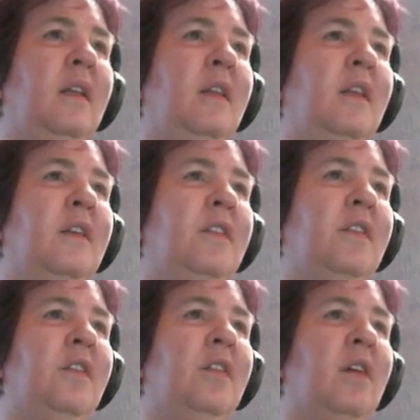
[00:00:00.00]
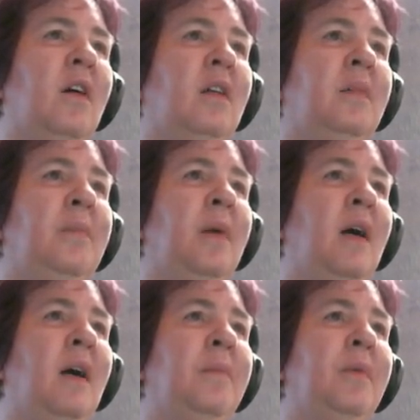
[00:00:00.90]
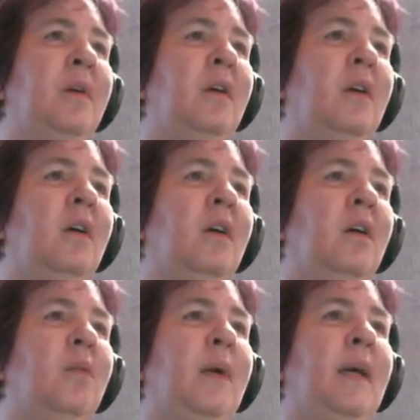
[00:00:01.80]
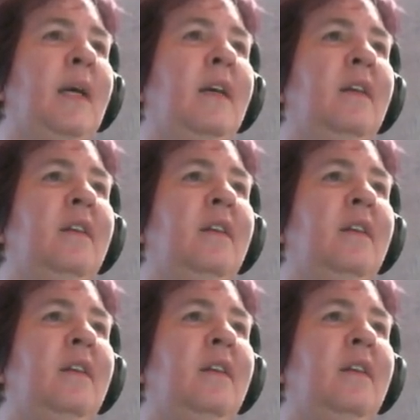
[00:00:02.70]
this is the column, up, away,